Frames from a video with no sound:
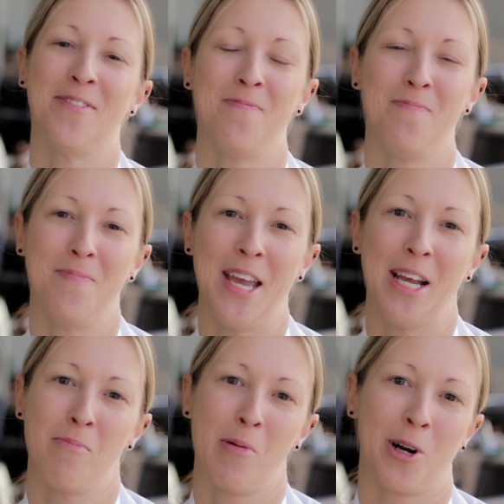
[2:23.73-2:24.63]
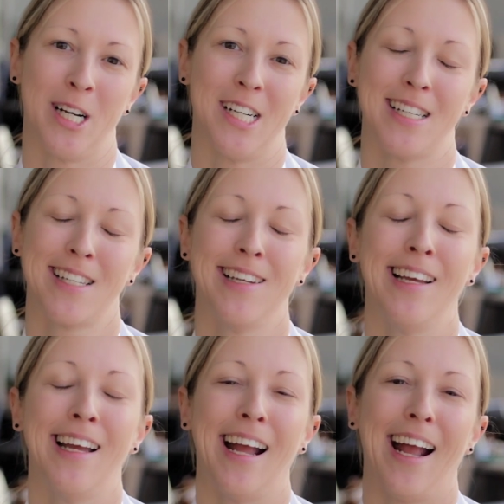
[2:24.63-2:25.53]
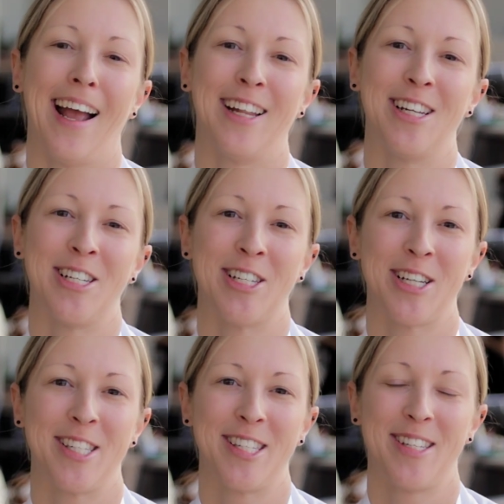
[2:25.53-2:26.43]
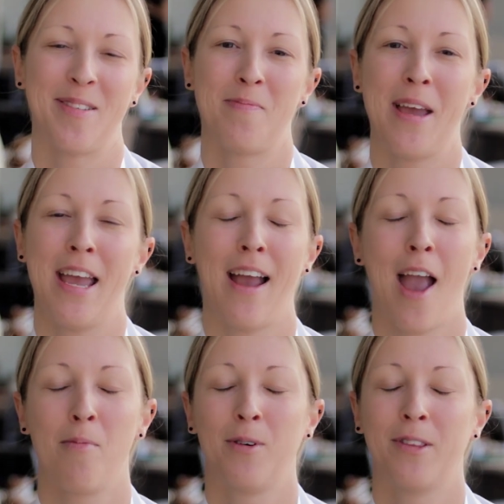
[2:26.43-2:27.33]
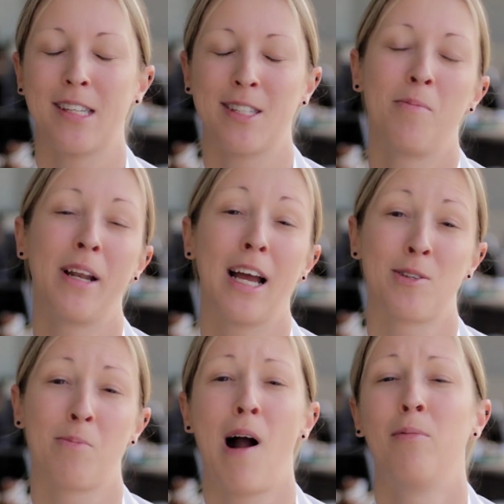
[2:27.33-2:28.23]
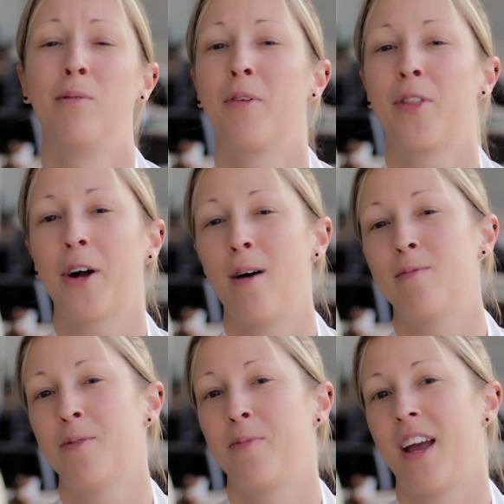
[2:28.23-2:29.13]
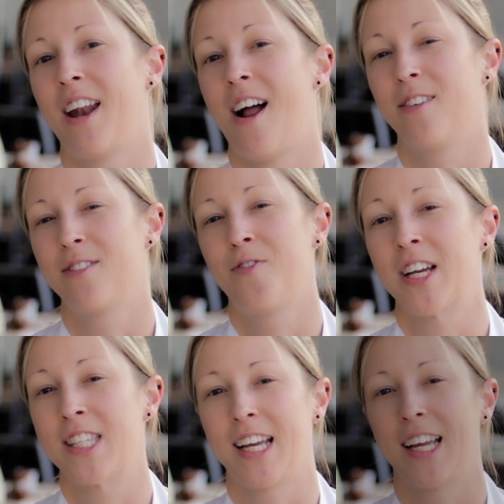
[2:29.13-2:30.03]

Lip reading: of being important and just being able that somebody has a problem, that they'll come to me and I'll fix